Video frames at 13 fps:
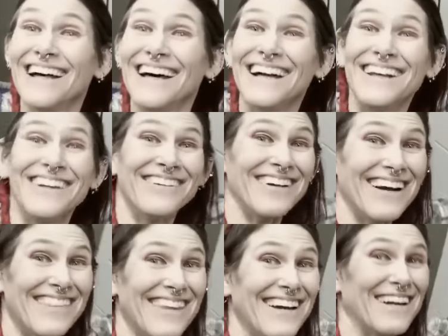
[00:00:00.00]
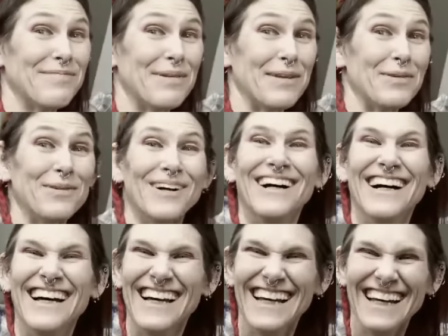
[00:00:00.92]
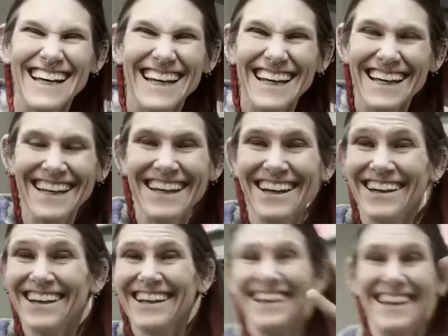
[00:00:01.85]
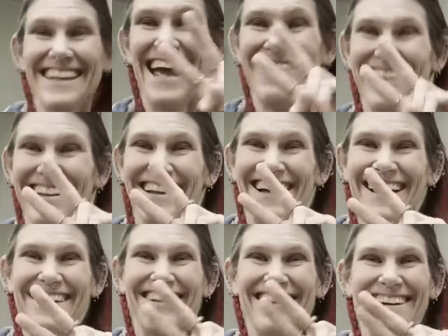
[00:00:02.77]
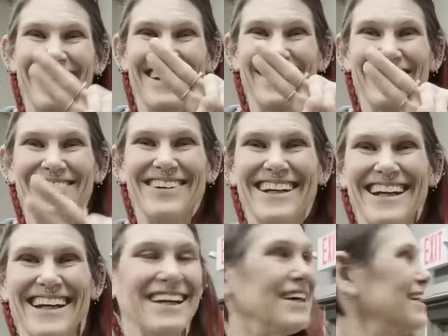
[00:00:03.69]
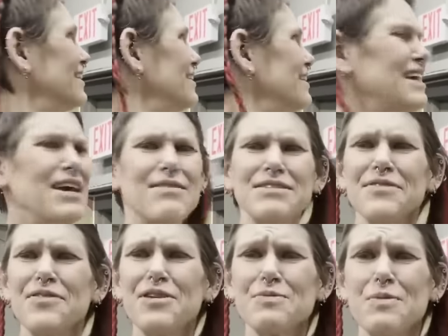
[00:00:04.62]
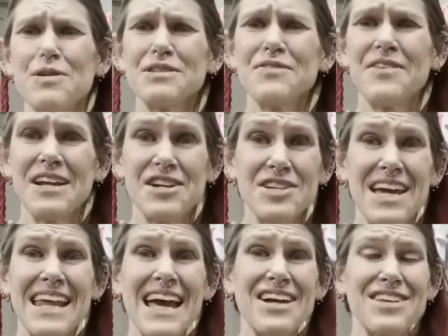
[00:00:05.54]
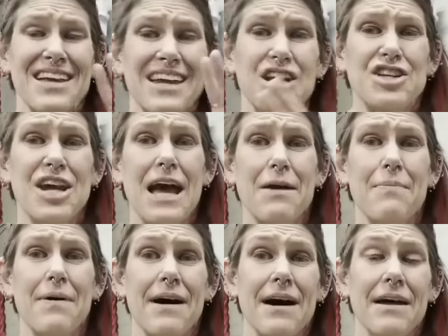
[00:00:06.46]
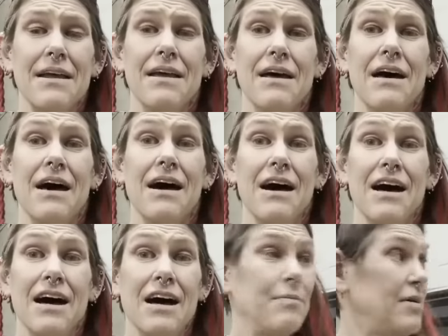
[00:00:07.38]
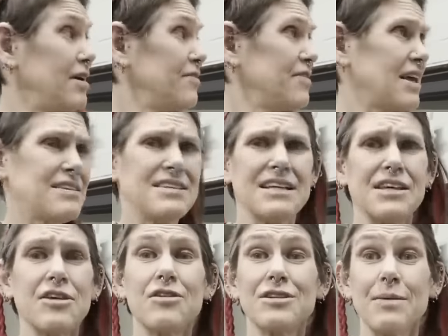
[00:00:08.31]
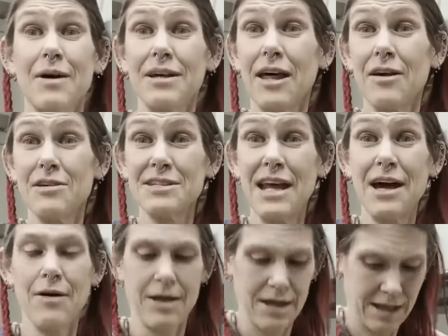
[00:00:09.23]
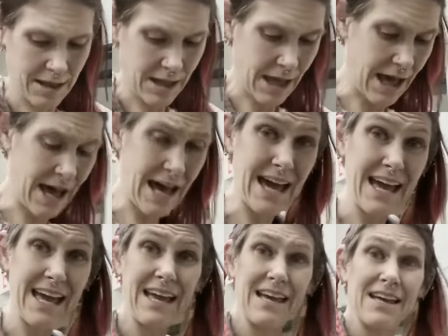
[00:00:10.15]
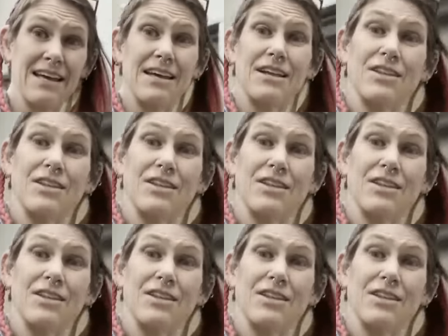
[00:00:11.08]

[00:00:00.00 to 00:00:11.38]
Klein right there up on the wall. Nathan Klein, there you go, buddy. He was the first person to finish, and he actually got a jackpot um, of like six hundred some odd dollars now. I